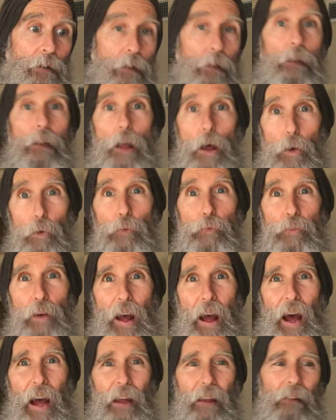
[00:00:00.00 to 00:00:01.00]
low
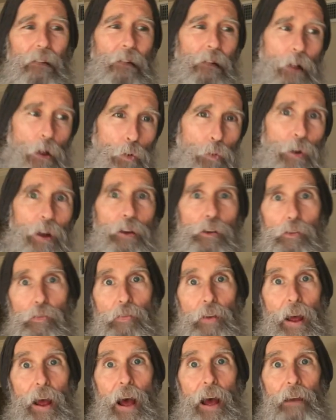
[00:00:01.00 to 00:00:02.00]
fat, lowish
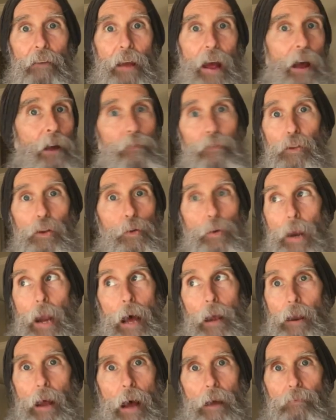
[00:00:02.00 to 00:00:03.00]
fat, have to, and
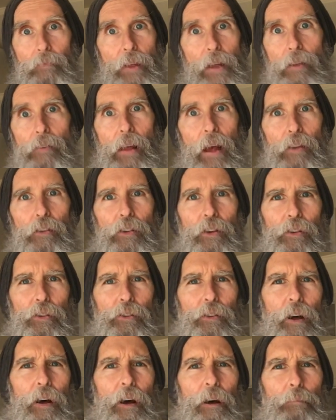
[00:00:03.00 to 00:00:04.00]
I think that's
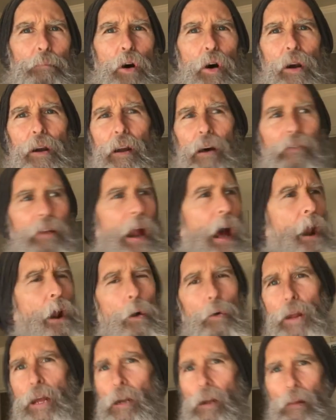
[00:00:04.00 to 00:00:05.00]
just a part of it. I
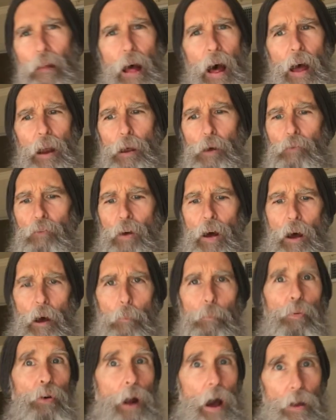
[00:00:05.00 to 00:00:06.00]
don't eat a lot
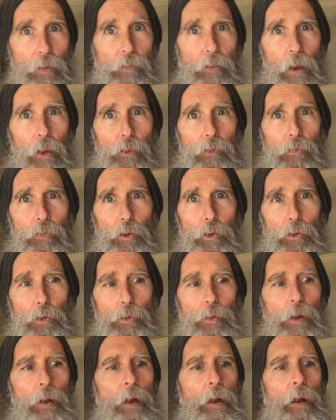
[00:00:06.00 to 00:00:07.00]
of processed
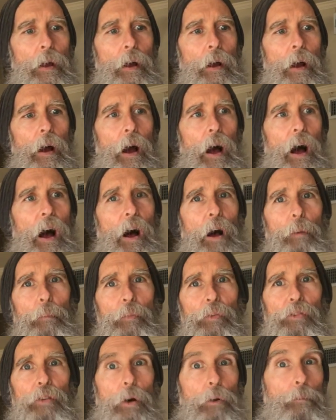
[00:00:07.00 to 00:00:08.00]
food.
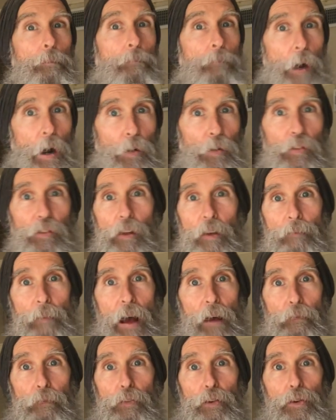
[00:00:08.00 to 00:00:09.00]
So most of
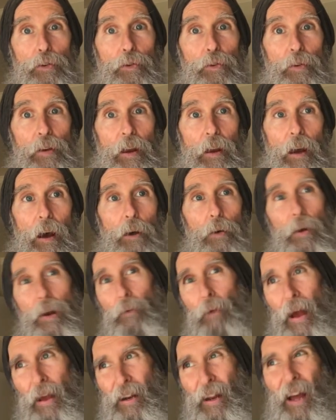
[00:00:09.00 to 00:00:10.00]
my food, you know,
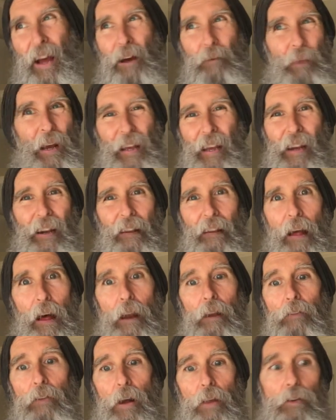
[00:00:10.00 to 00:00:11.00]
and right now I'm not getting a
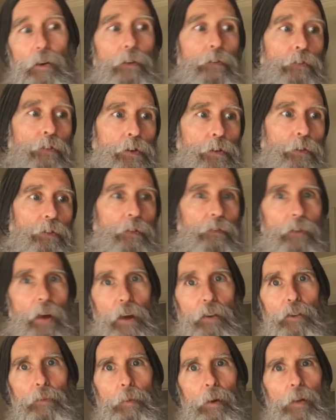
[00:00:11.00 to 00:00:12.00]
lot of other fruits and
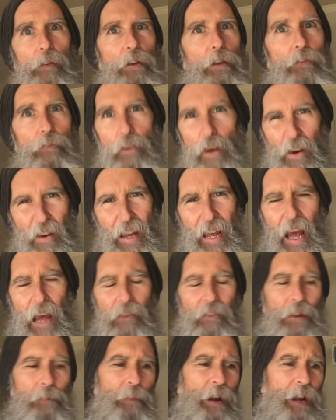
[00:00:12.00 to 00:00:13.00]
vegetables. It's very heavy